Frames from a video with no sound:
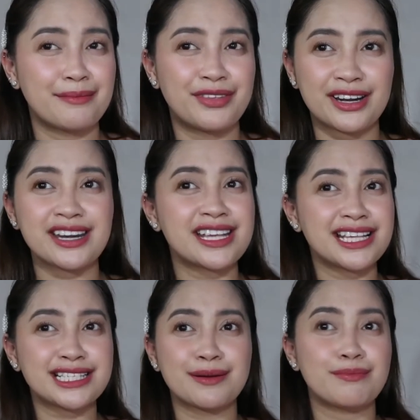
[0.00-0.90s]
there
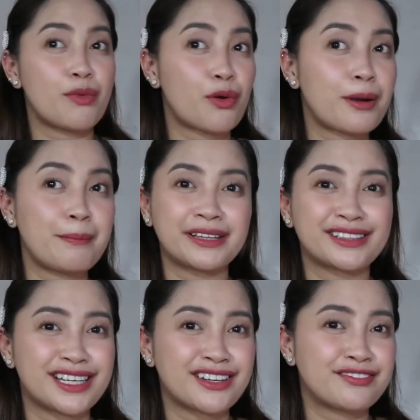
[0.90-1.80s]
is a more
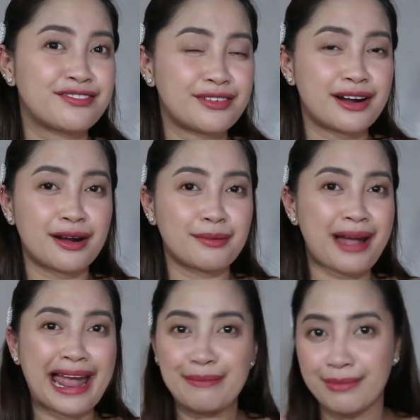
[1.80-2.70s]
better
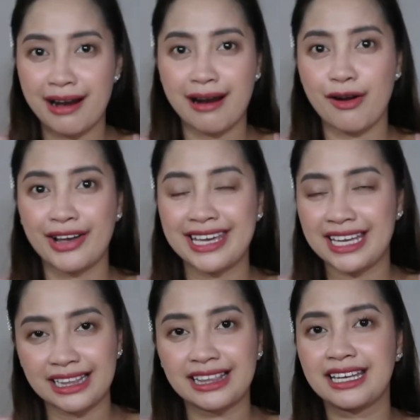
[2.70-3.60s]
eyebrow
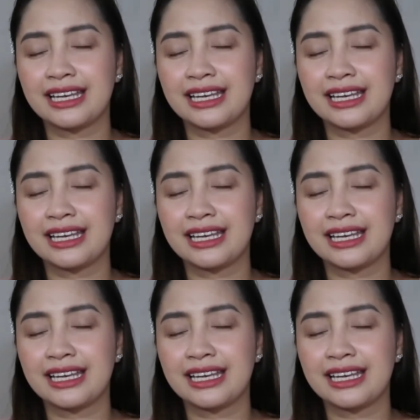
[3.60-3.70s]
kit.